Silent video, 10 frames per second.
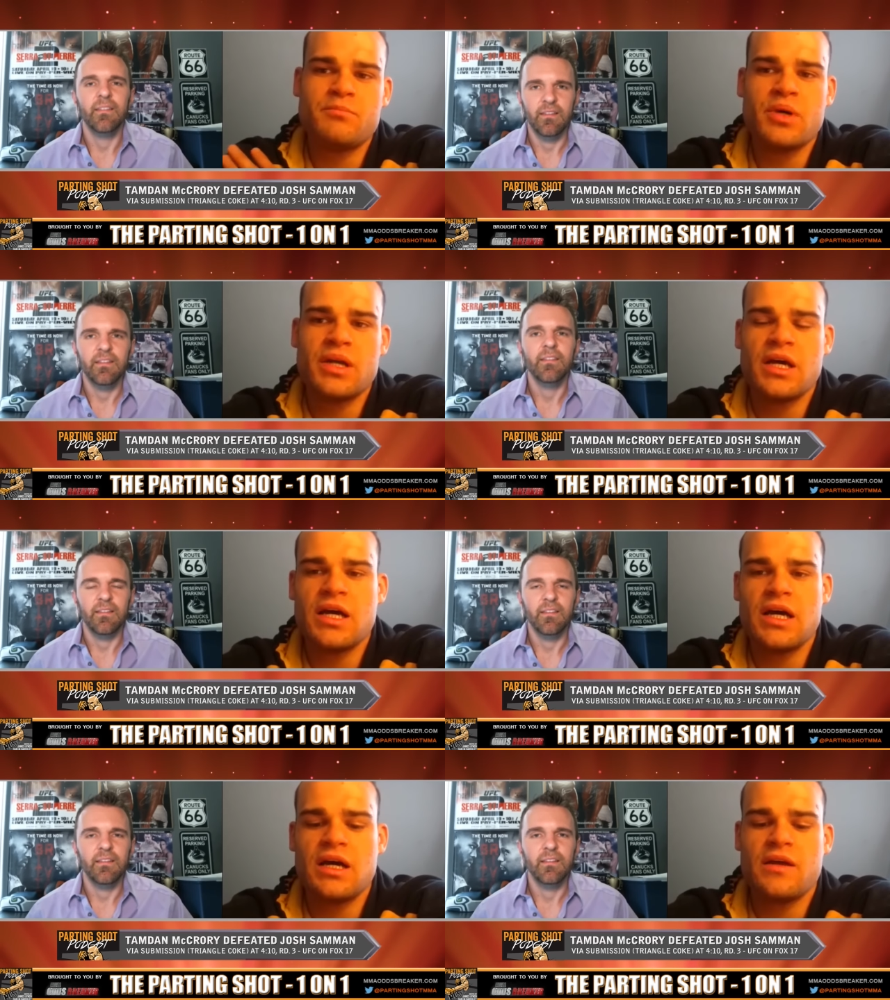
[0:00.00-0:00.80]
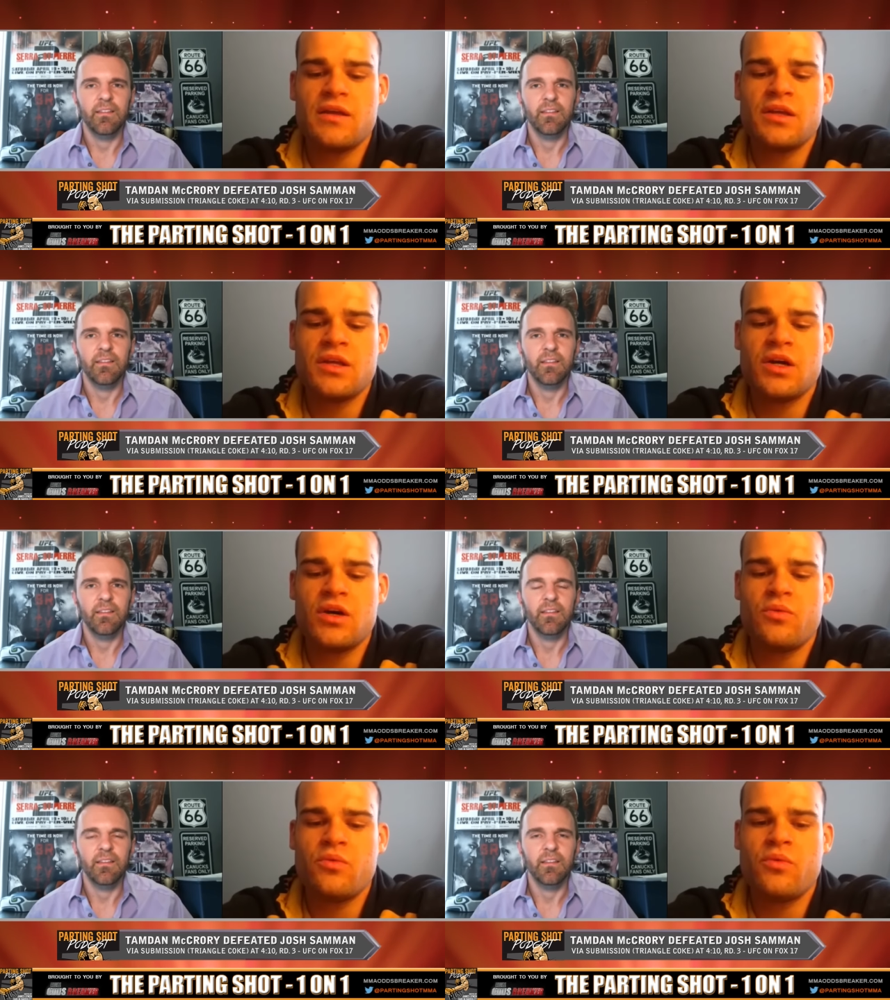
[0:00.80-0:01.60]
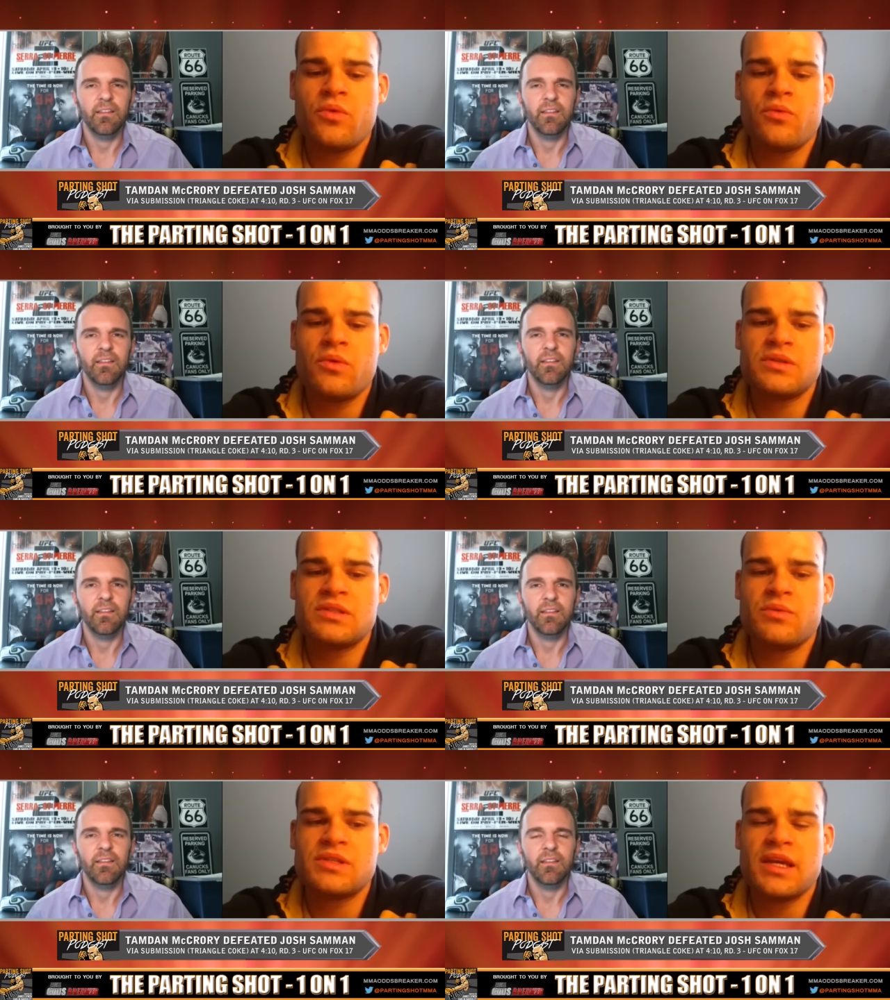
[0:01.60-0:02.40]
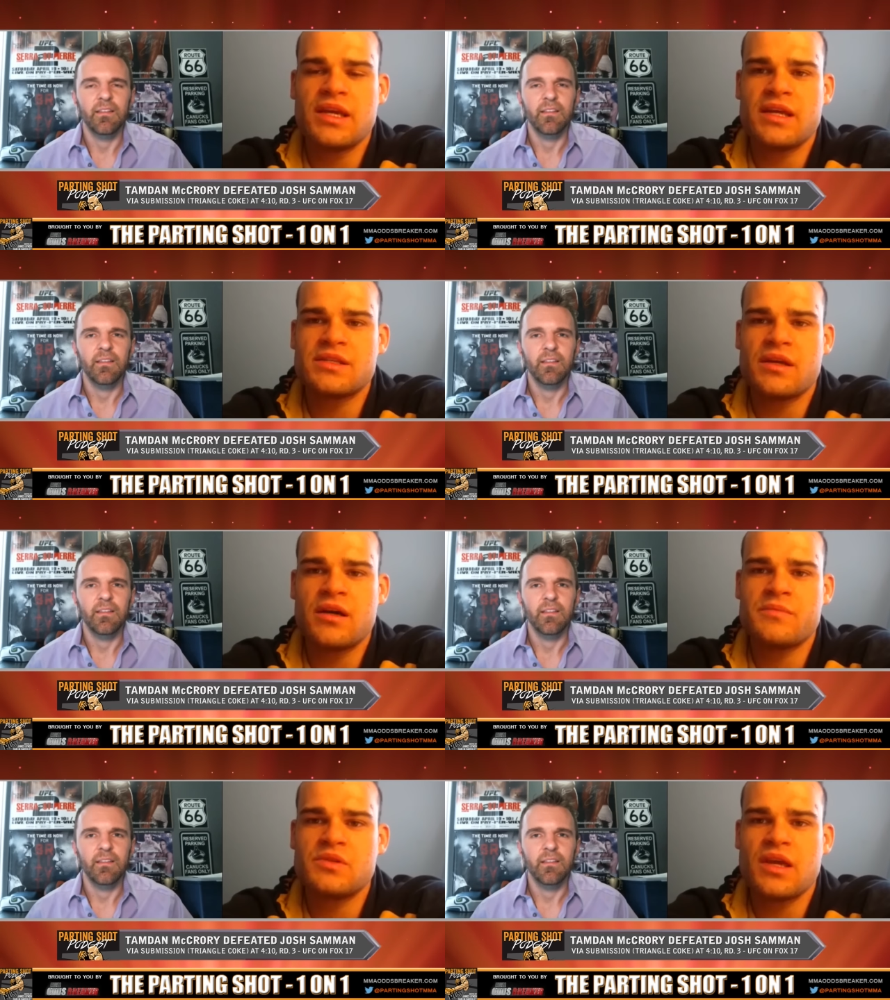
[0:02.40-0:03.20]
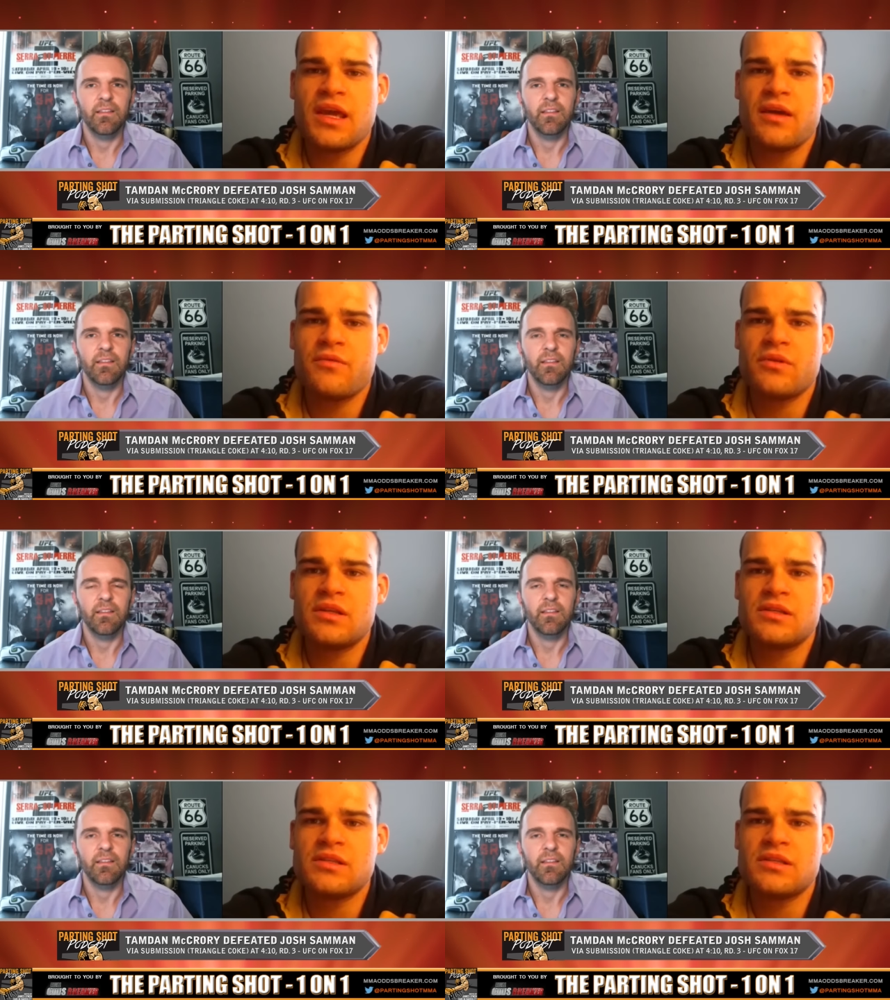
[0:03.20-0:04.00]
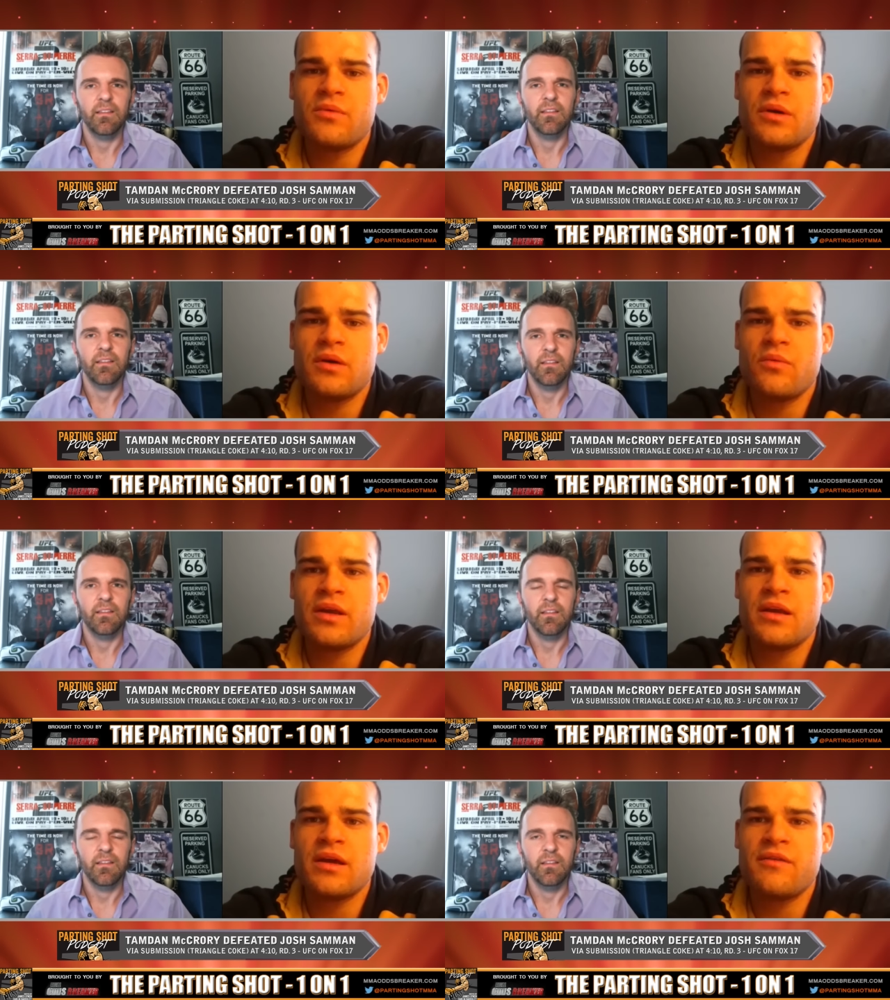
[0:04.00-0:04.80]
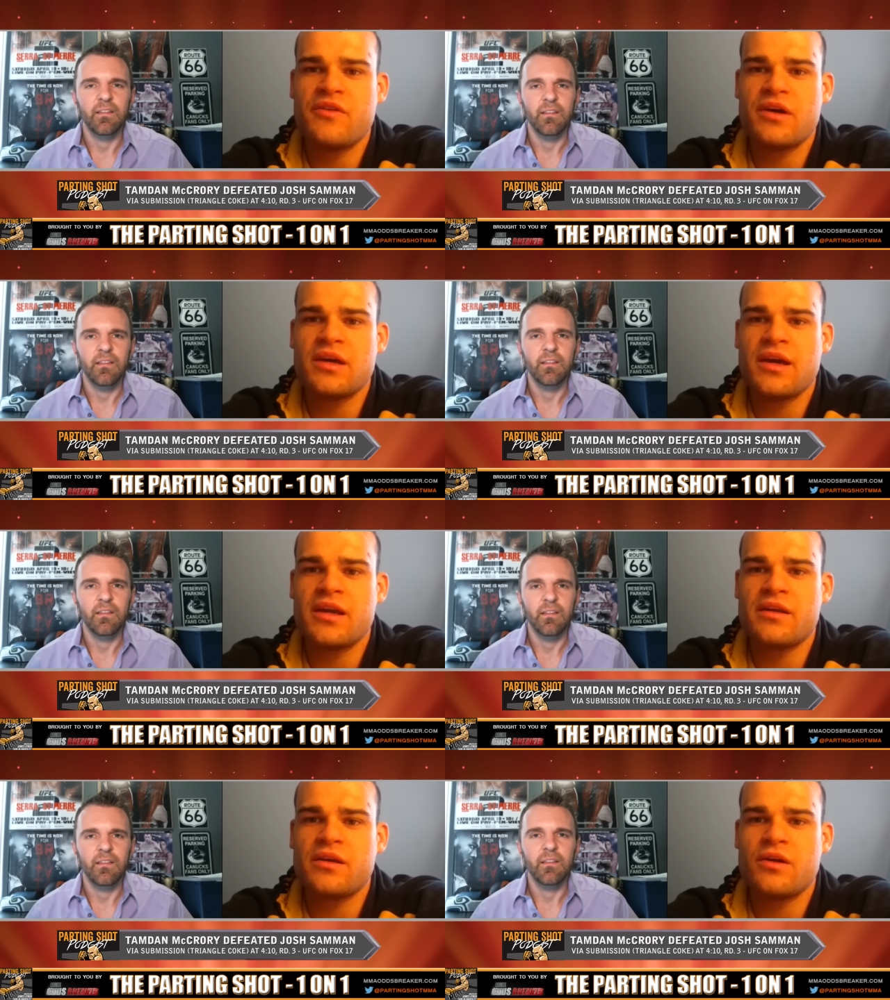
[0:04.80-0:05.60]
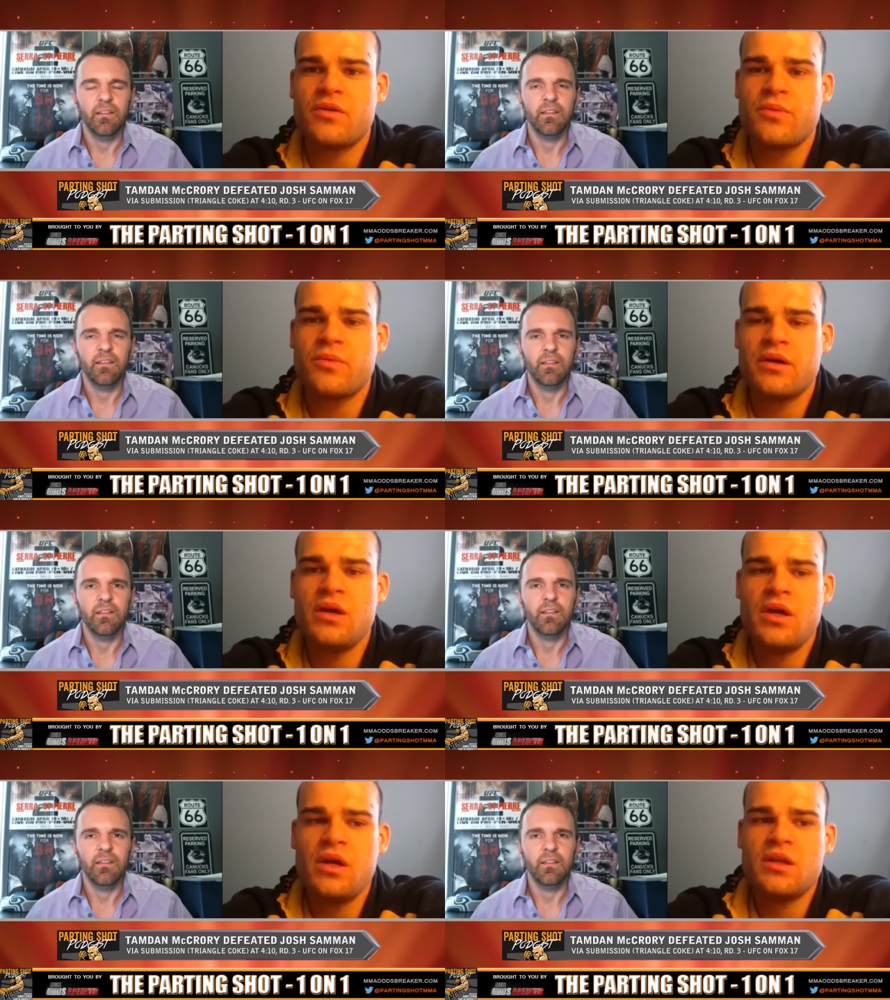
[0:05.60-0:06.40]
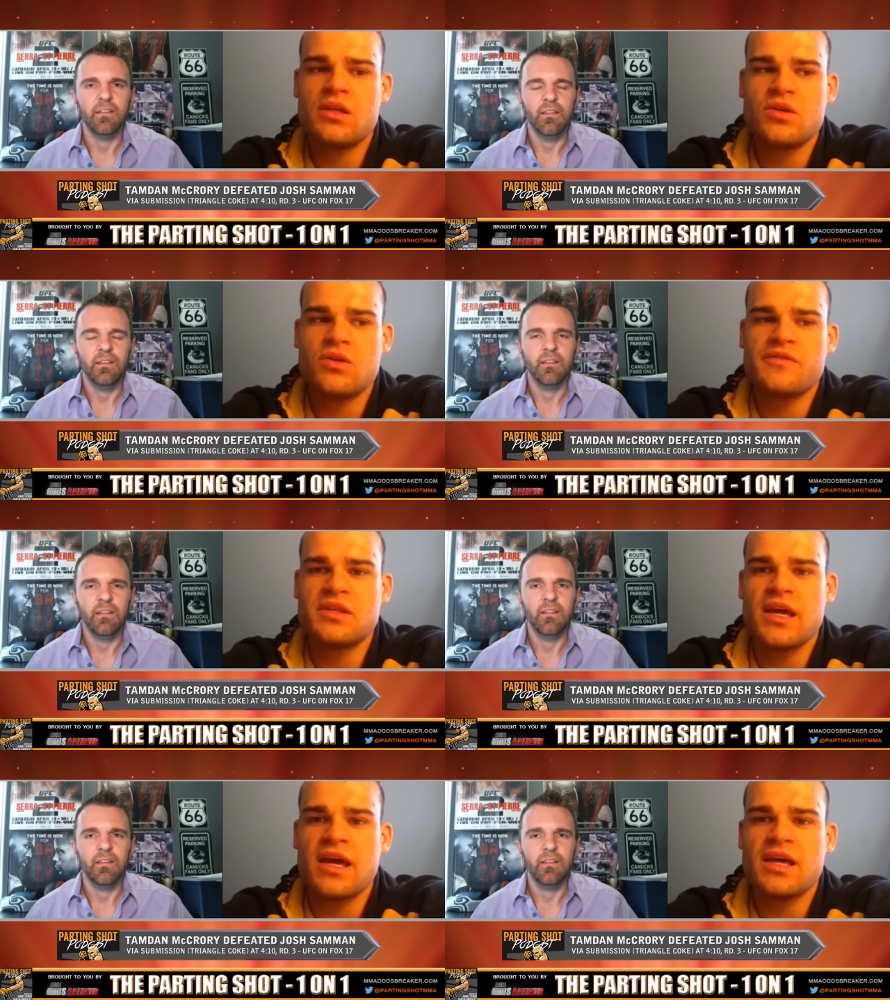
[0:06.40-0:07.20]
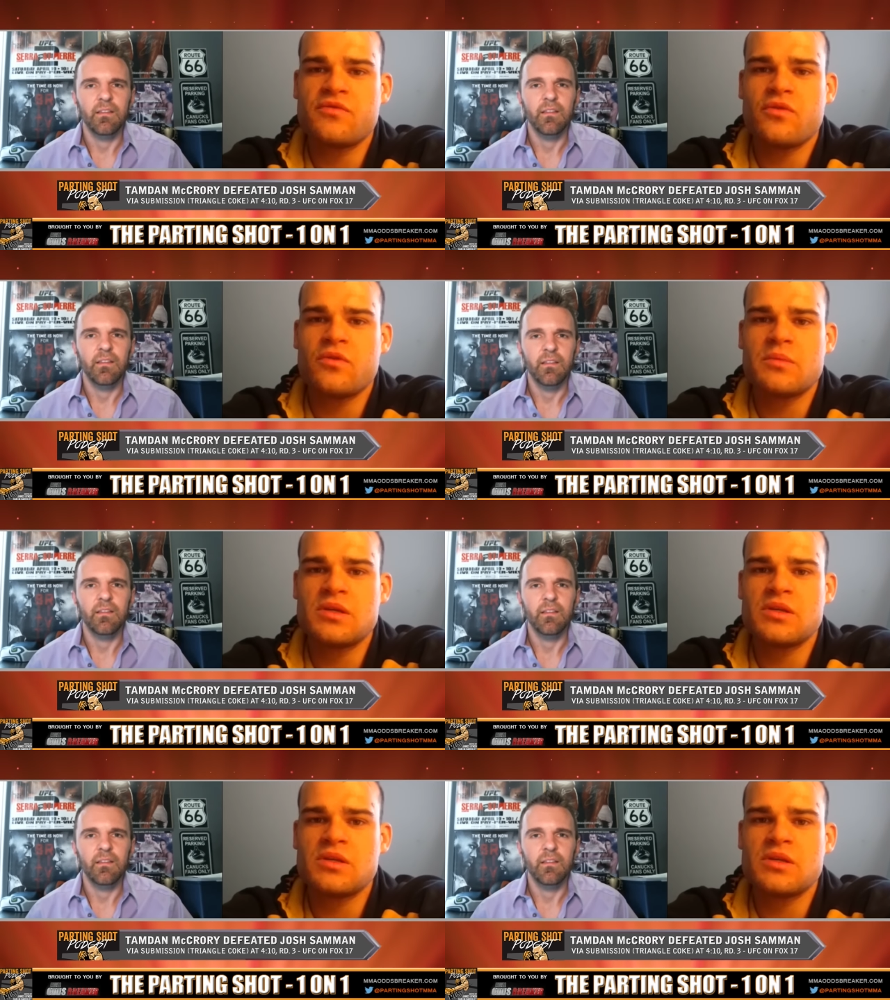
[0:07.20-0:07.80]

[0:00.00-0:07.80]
Speaker 1: But, you know, we'll take it as it comes. I can't really decide when I fight. I got to go with what the UFC has for me.